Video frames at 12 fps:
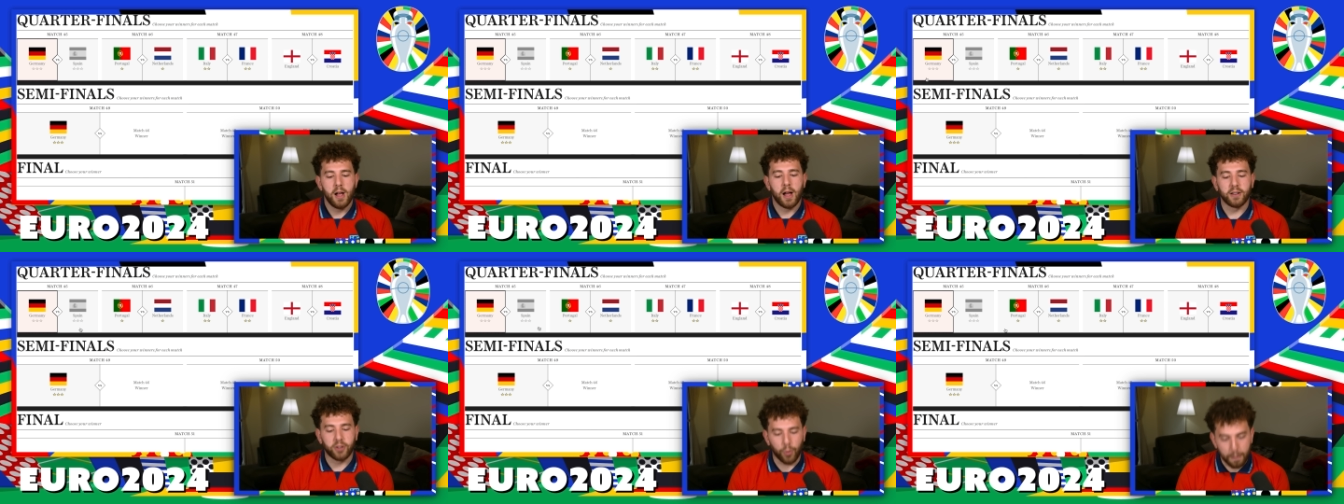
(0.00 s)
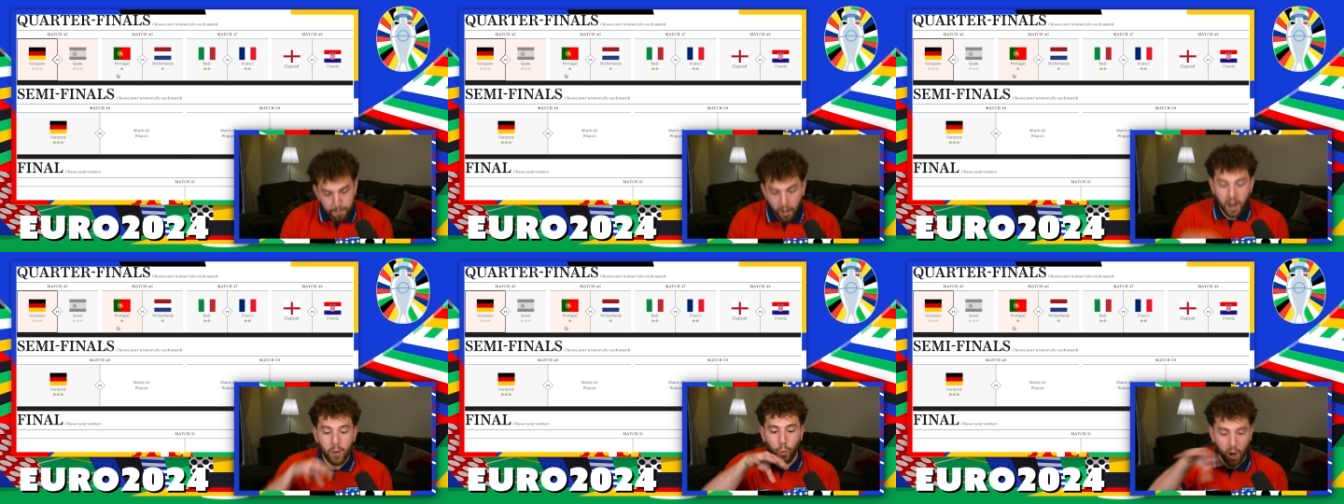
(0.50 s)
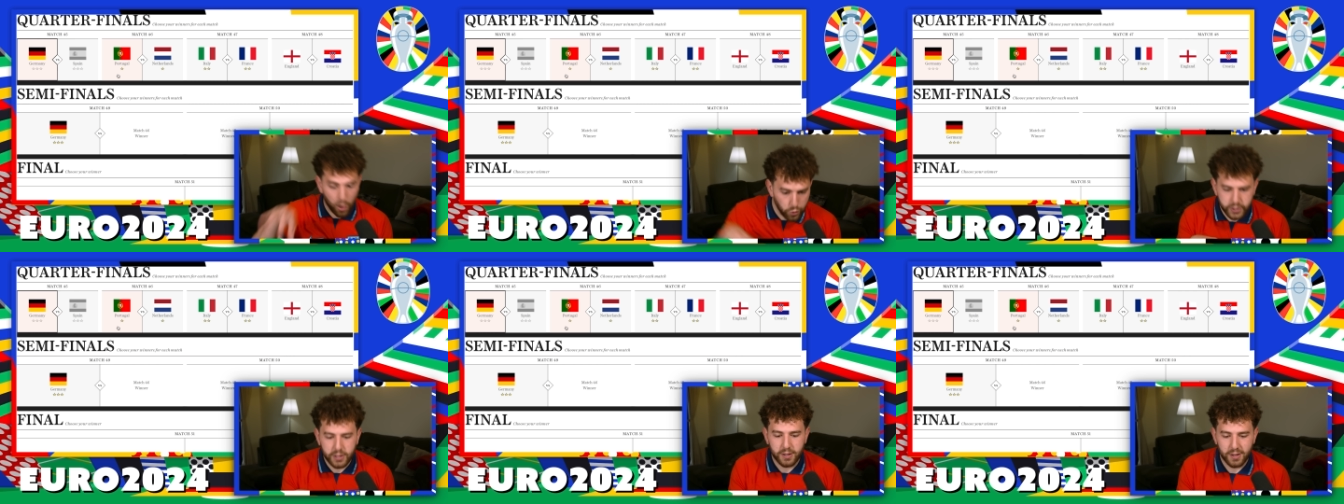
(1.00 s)
And so in my
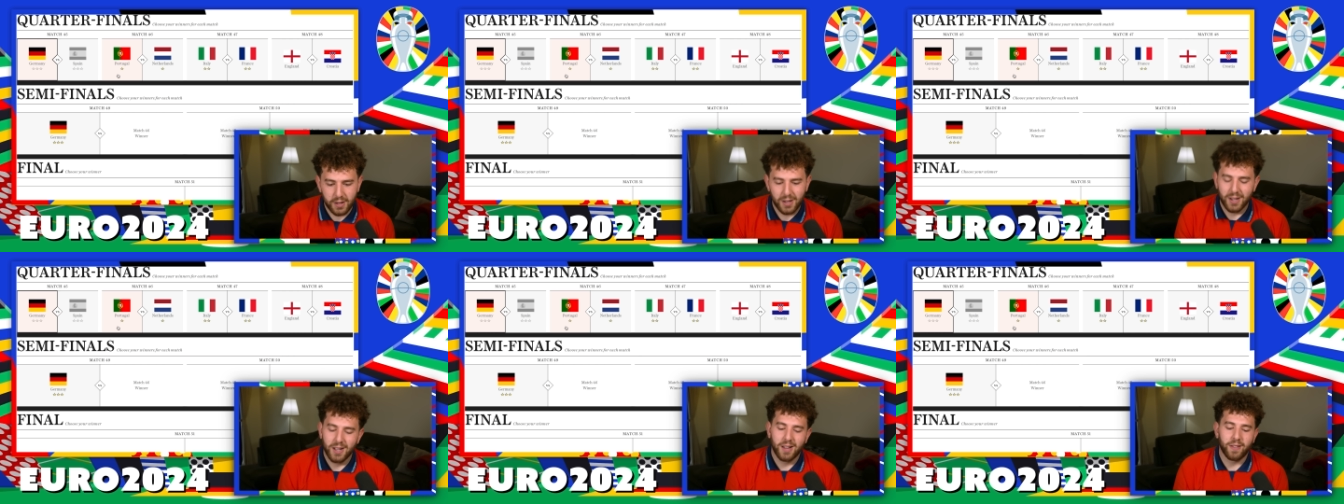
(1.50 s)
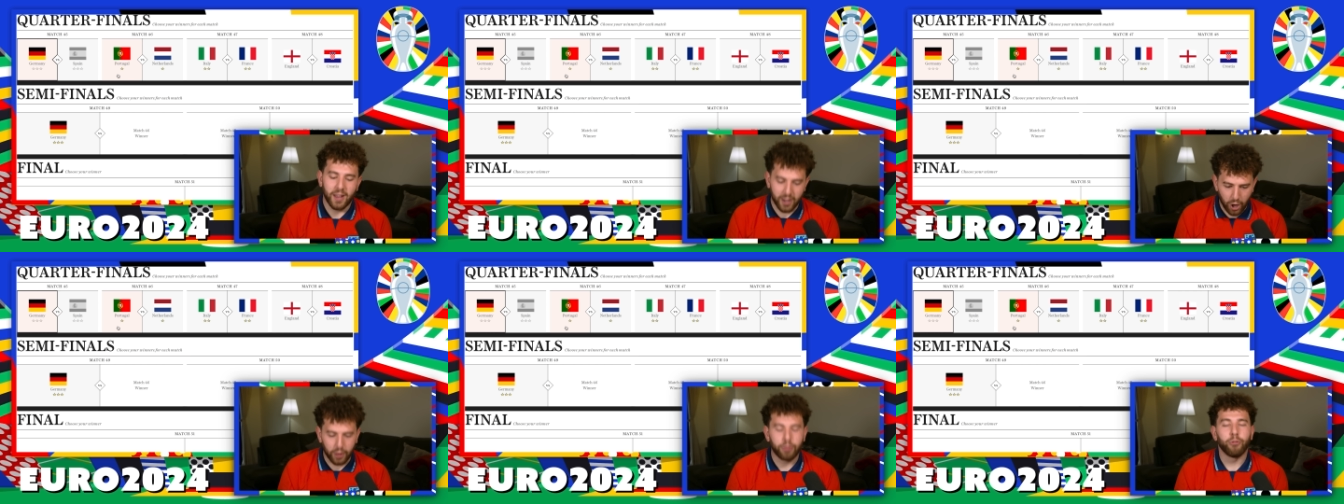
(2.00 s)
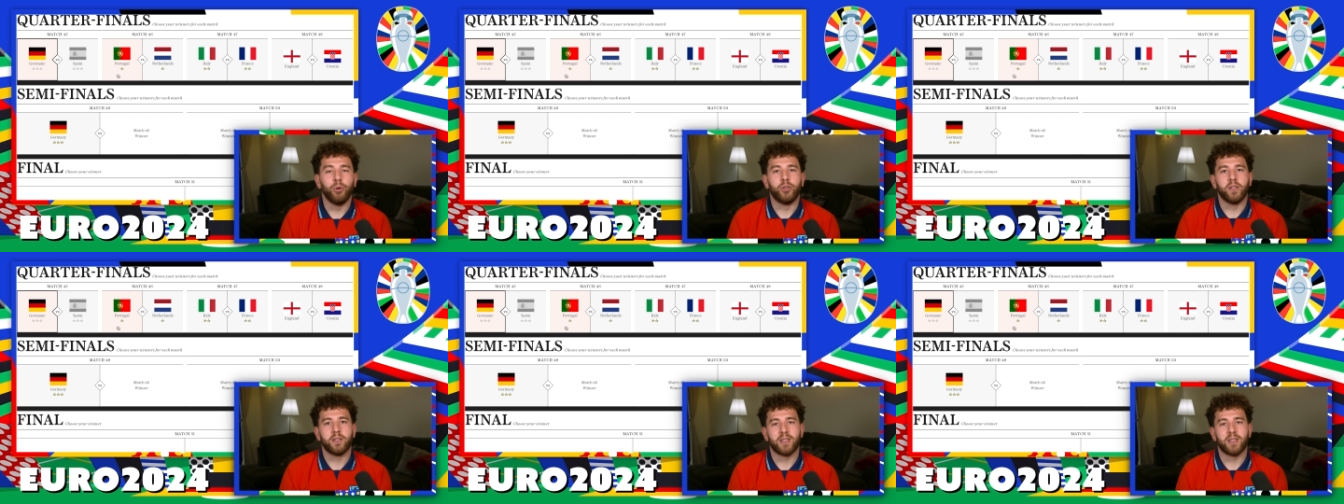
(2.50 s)
world, they're going through to the